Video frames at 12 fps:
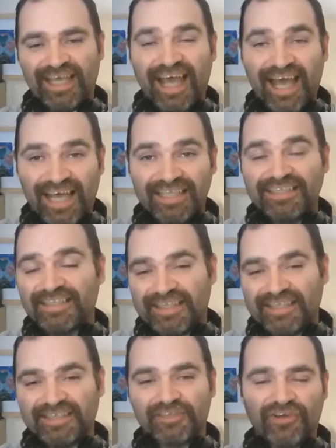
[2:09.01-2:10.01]
and
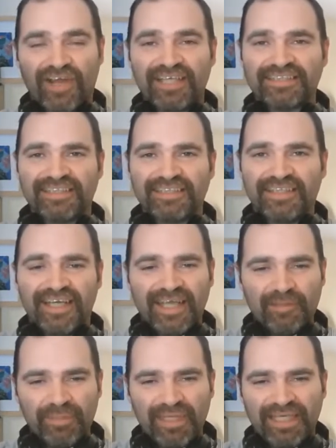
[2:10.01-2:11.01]
like the Traxler,
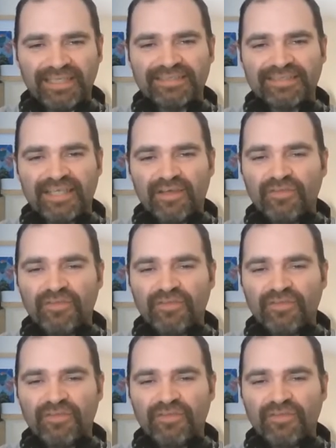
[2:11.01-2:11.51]
it begins